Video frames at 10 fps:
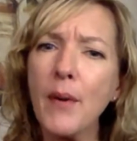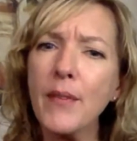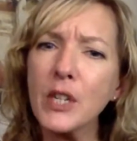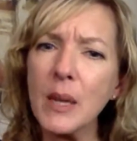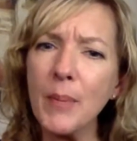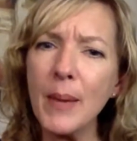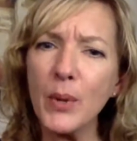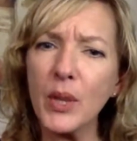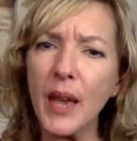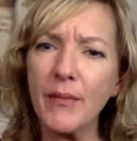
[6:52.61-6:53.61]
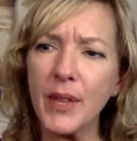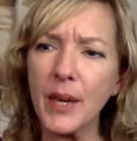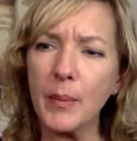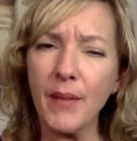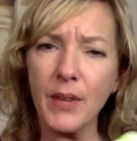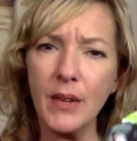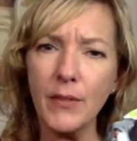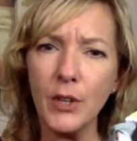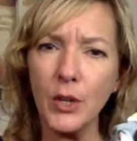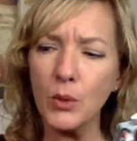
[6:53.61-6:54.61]
However, some people love them. Have
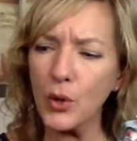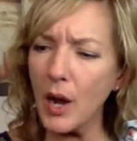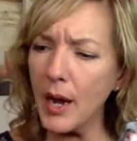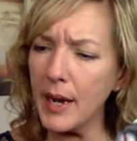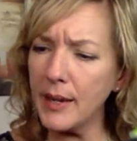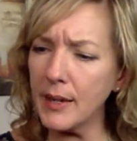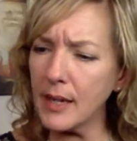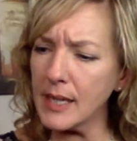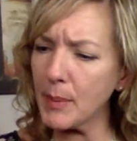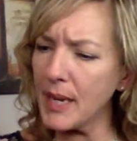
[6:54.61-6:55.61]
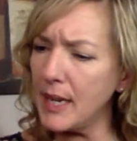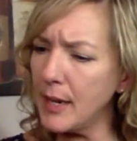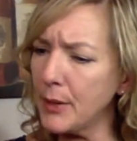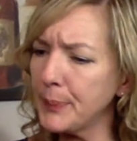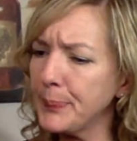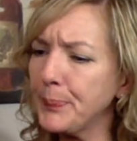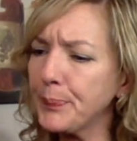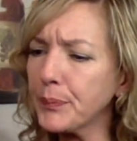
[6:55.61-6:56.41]
any of you tried Kiss My Keto?